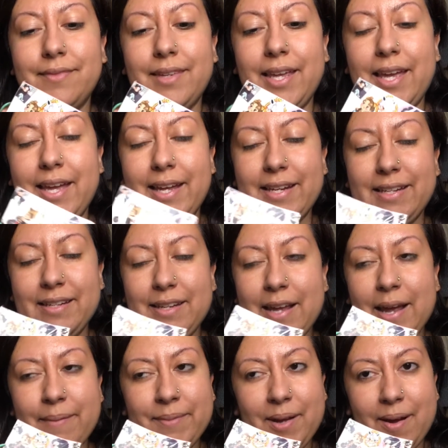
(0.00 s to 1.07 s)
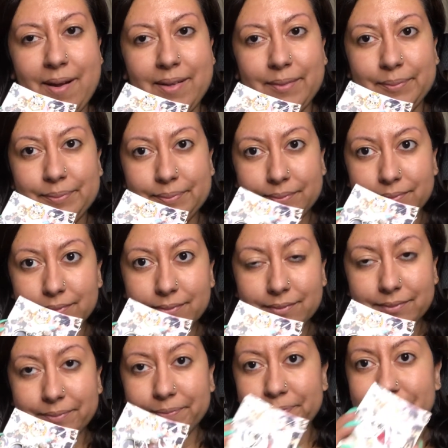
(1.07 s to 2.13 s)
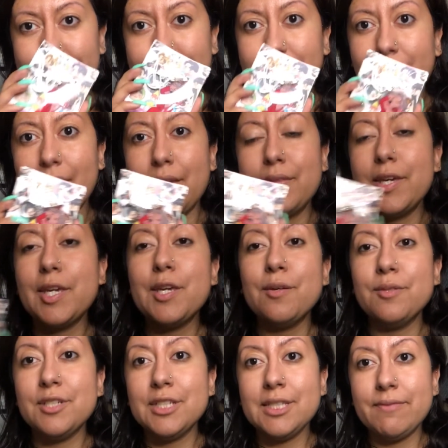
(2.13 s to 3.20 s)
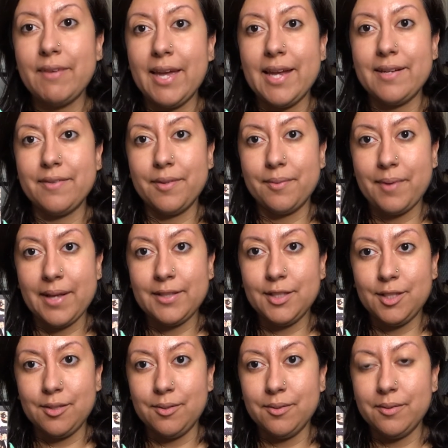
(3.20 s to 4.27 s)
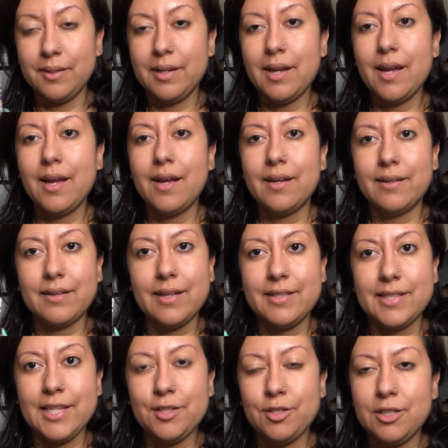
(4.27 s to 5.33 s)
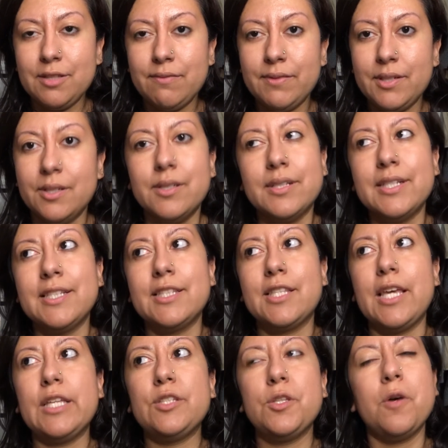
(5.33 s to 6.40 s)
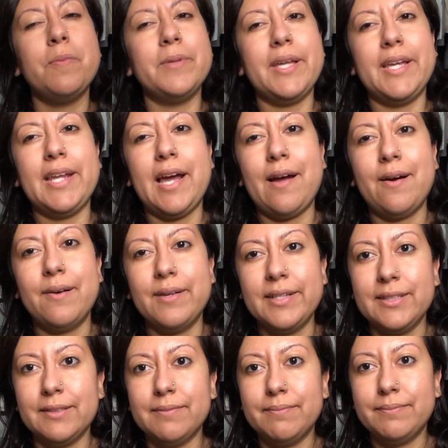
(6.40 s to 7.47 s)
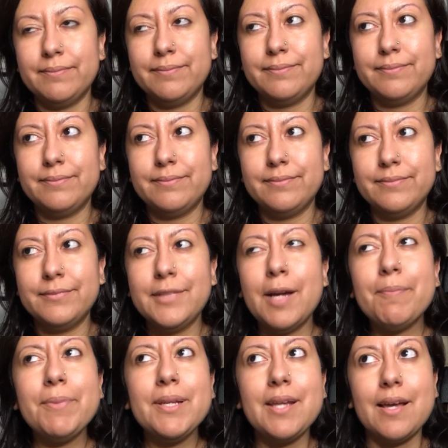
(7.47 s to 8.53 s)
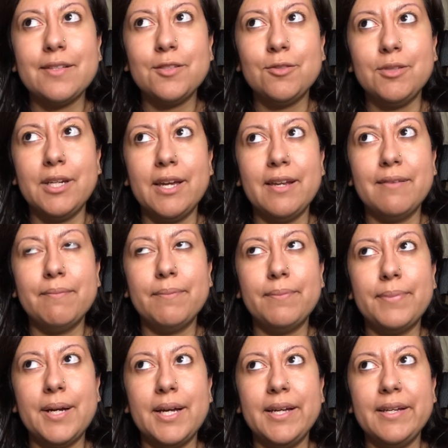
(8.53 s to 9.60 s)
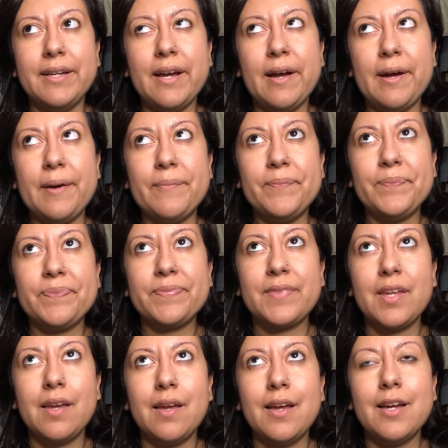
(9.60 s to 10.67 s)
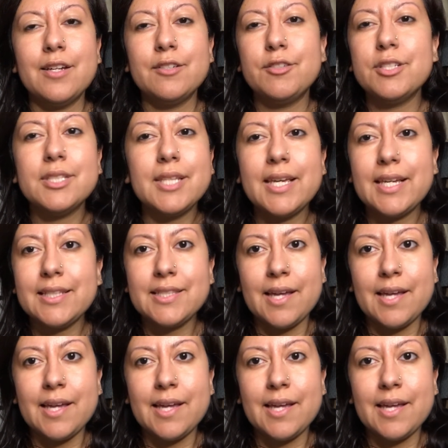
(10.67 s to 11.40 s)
and I'm not the hugest fan of the red suit because I just feel it's like so played out and not pedestrian, but just like it's